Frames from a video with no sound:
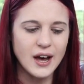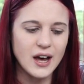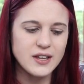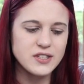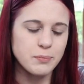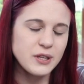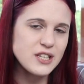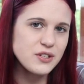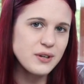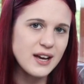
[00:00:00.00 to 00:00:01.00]
uh, so please
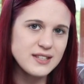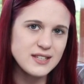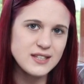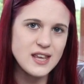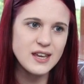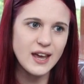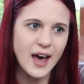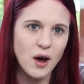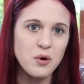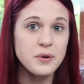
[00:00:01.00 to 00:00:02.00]
do not seek
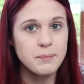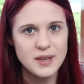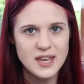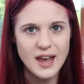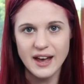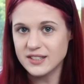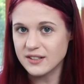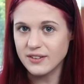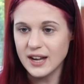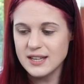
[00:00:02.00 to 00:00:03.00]
out me as
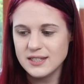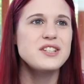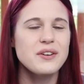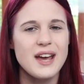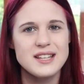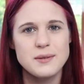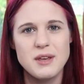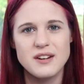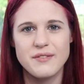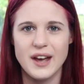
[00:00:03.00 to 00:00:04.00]
advice. Don't ask
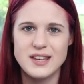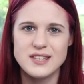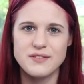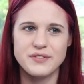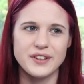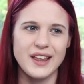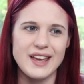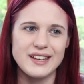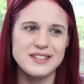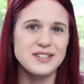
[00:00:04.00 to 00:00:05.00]
me advice for
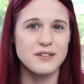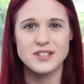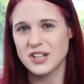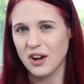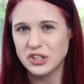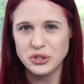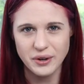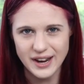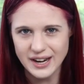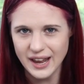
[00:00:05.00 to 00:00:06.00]
like service dog
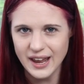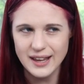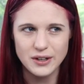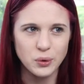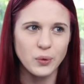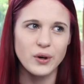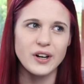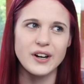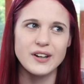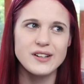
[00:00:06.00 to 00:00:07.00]
training
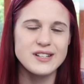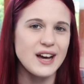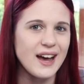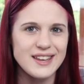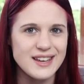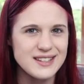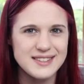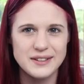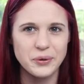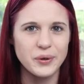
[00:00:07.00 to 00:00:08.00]
or
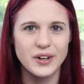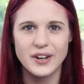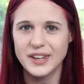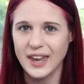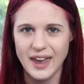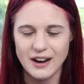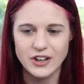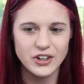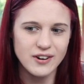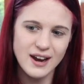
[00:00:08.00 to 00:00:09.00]
diets or care
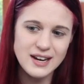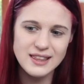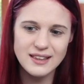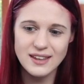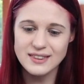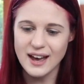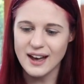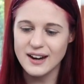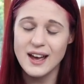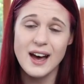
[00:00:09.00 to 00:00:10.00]
or anything like that.